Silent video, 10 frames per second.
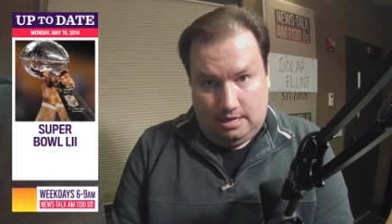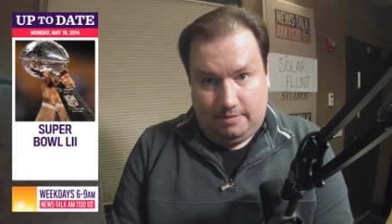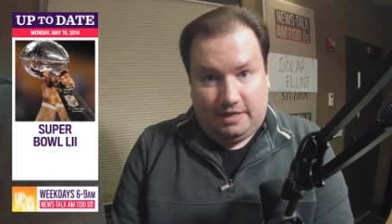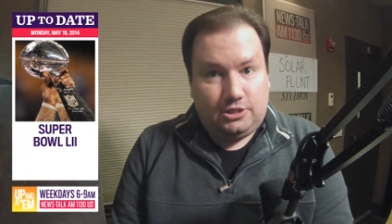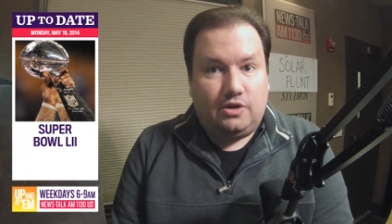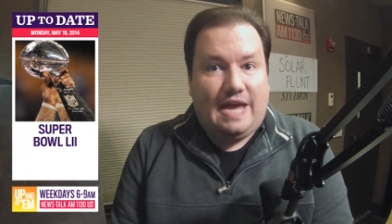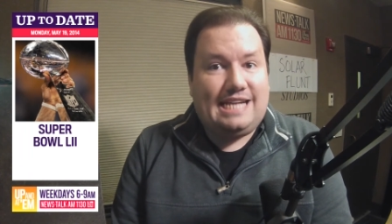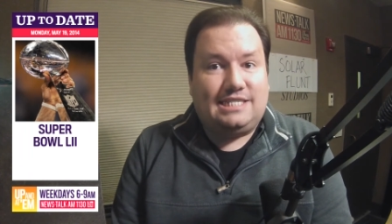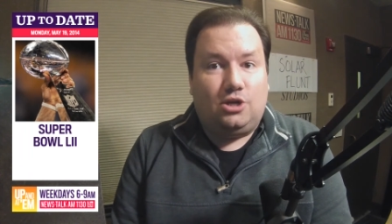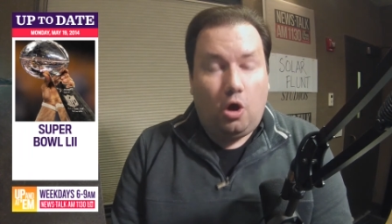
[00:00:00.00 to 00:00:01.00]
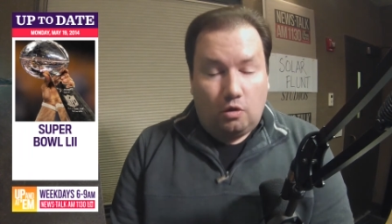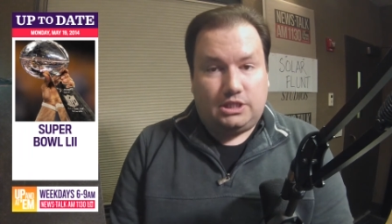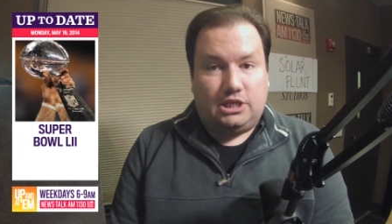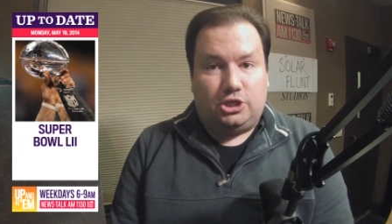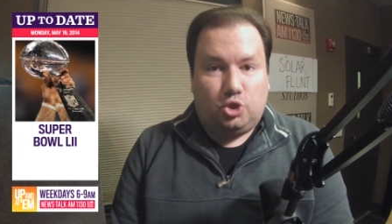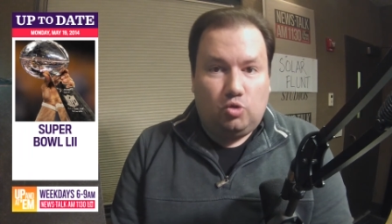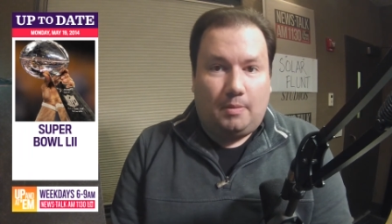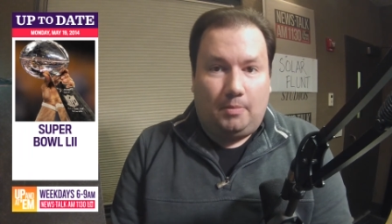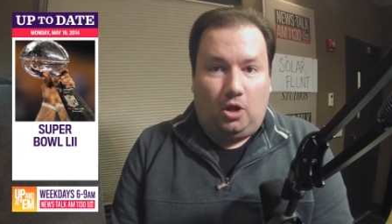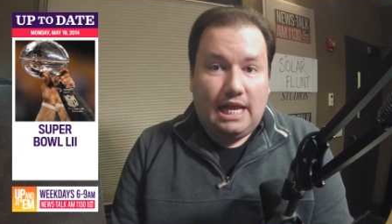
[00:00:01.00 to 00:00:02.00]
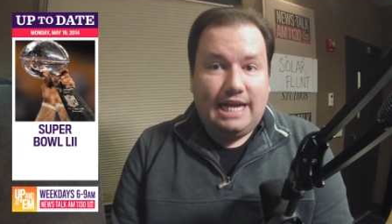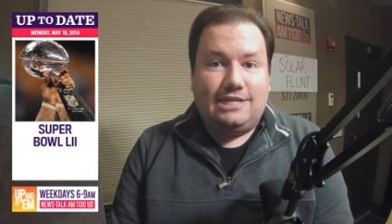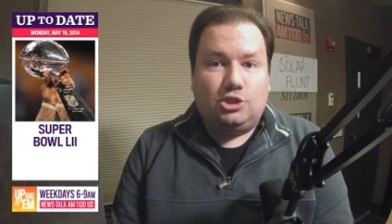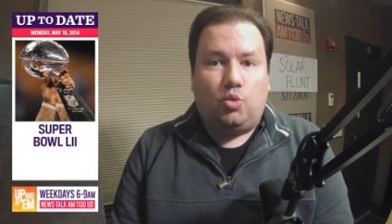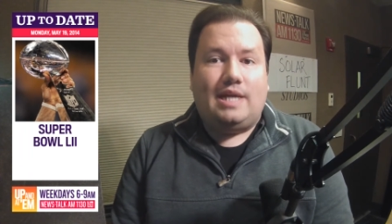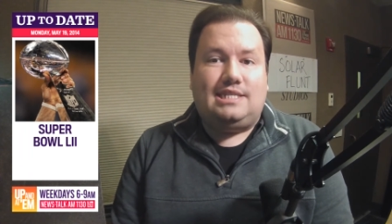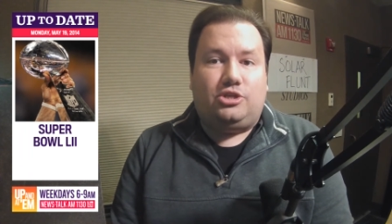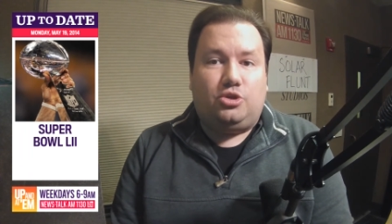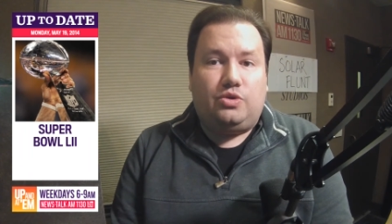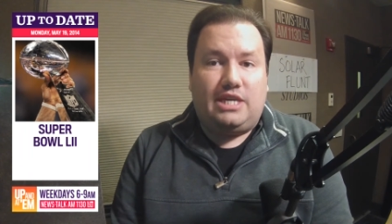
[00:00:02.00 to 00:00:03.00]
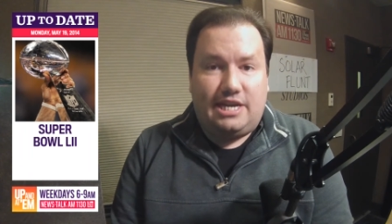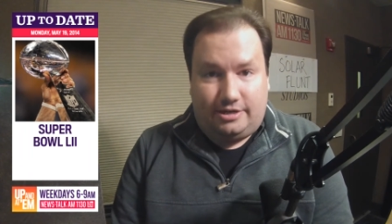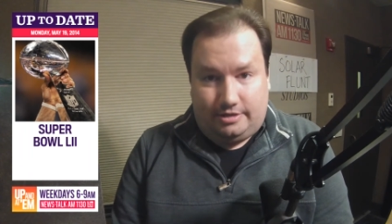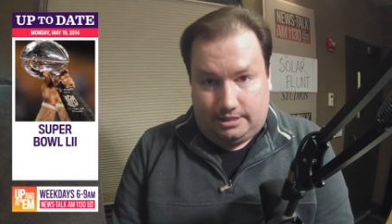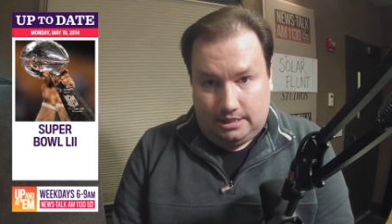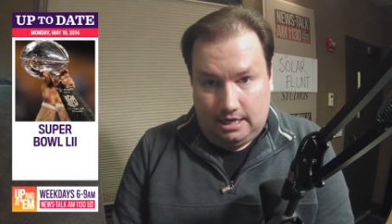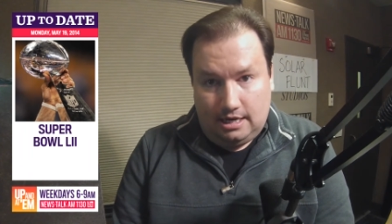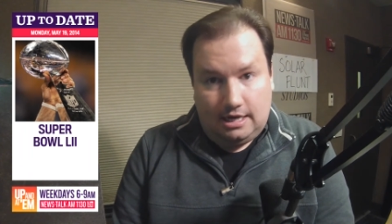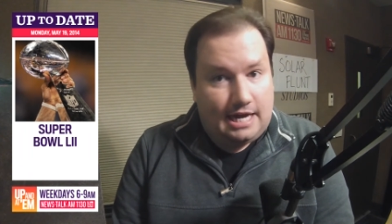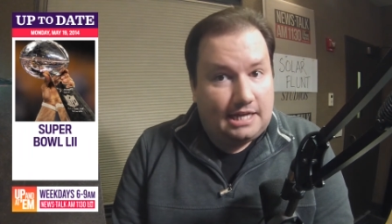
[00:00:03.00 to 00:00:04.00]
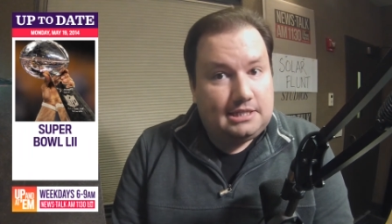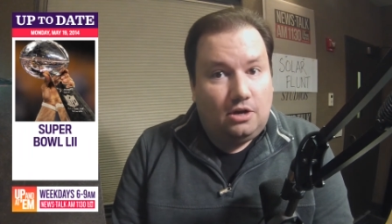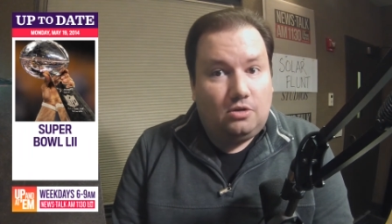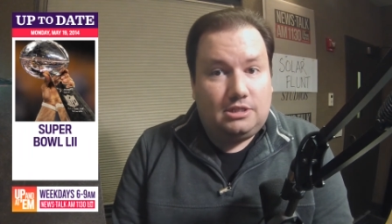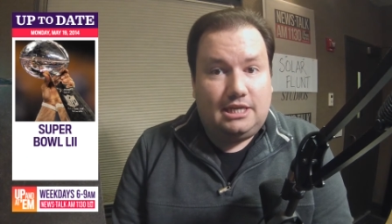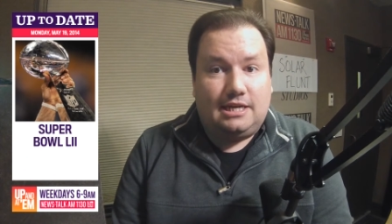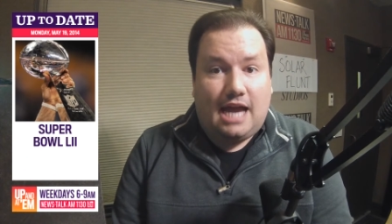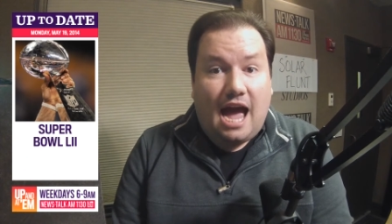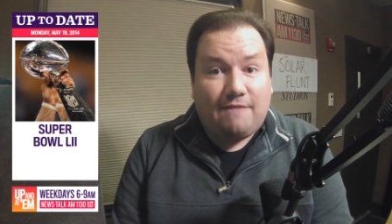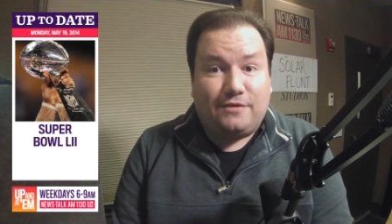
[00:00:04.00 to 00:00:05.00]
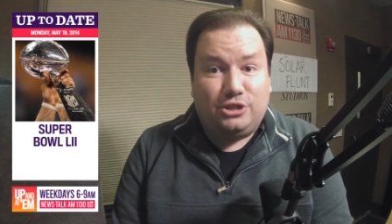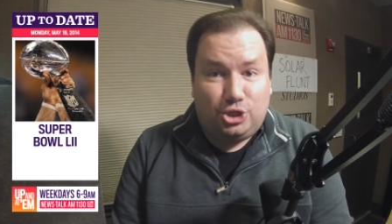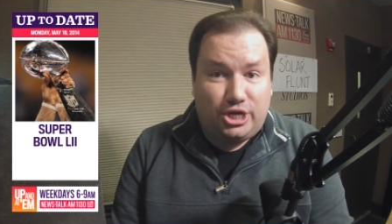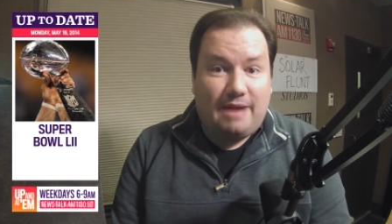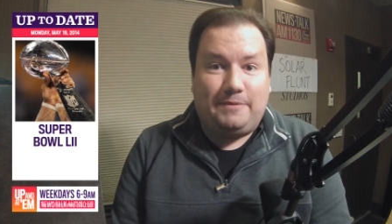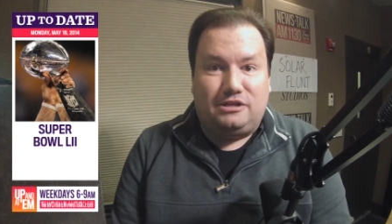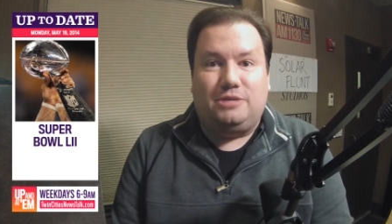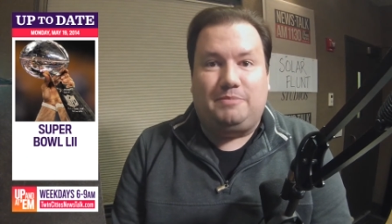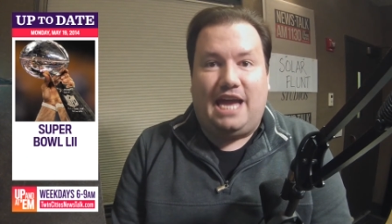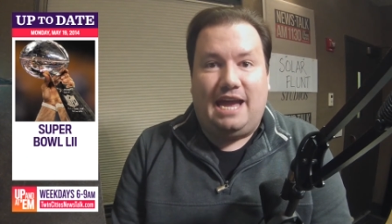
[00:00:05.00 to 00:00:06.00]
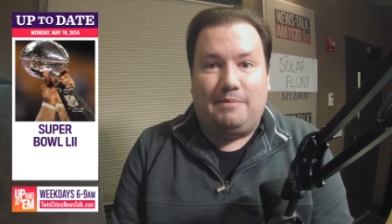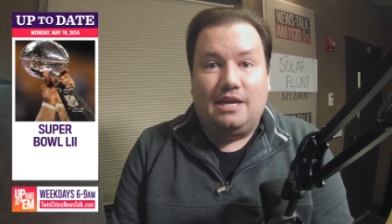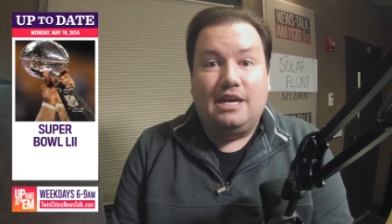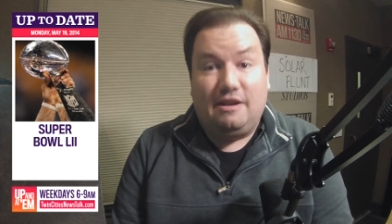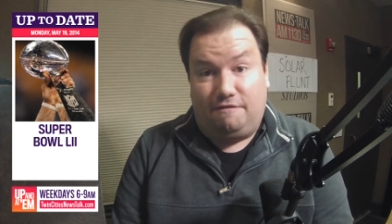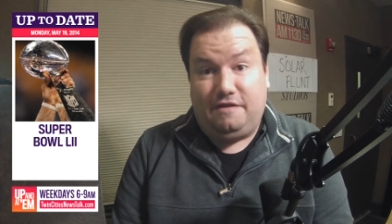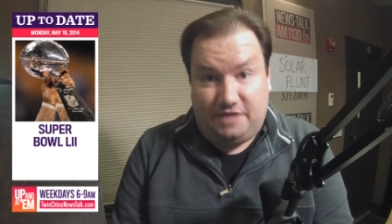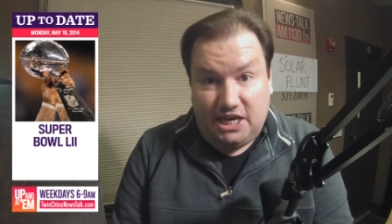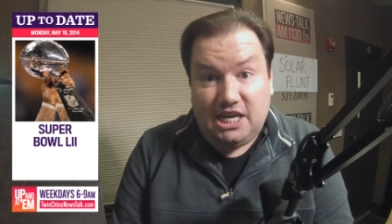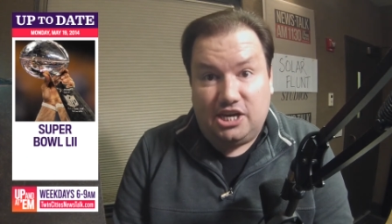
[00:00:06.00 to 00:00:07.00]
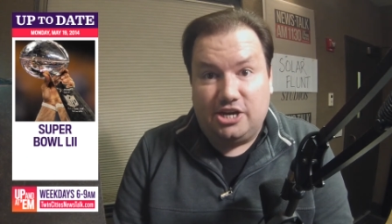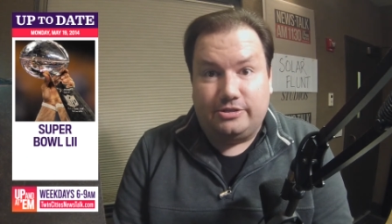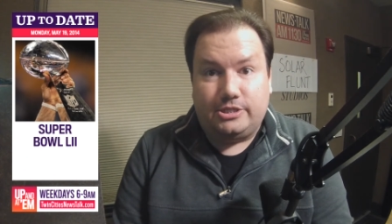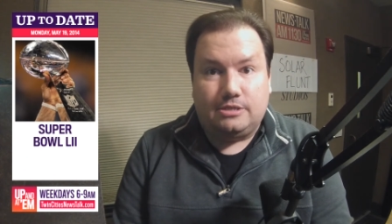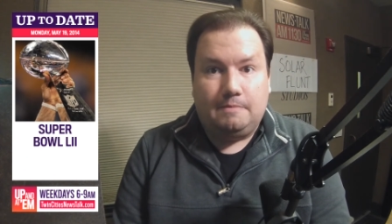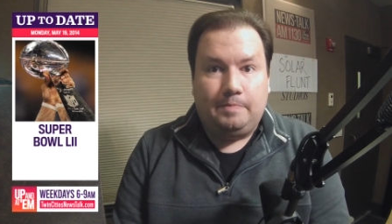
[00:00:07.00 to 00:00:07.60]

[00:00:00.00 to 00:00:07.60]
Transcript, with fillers: Minnesota hasn't hosted a Super Bowl in 22 years and hasn't hosted a conference championship game in 15 years.